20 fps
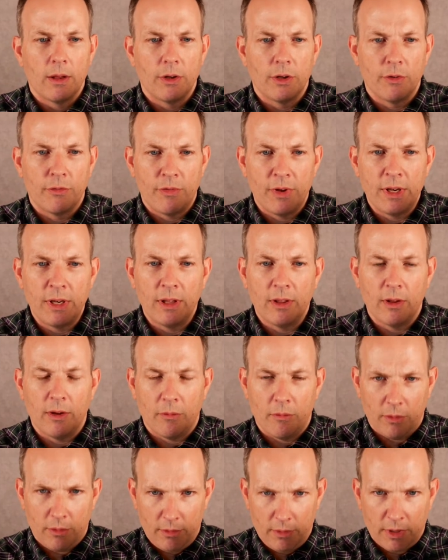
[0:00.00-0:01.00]

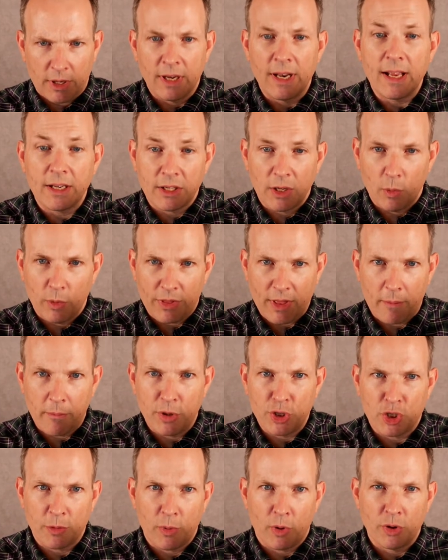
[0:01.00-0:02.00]
Defending, connecting with that
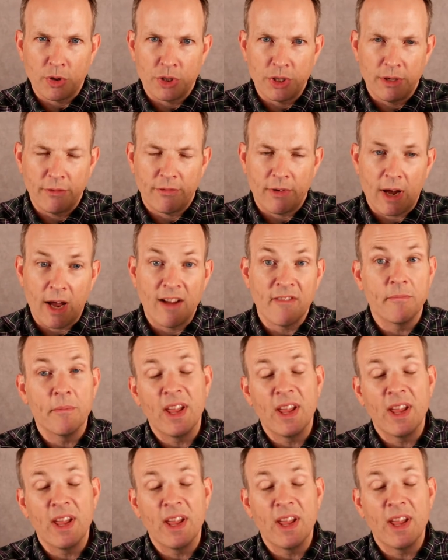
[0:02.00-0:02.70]
bishop on g five,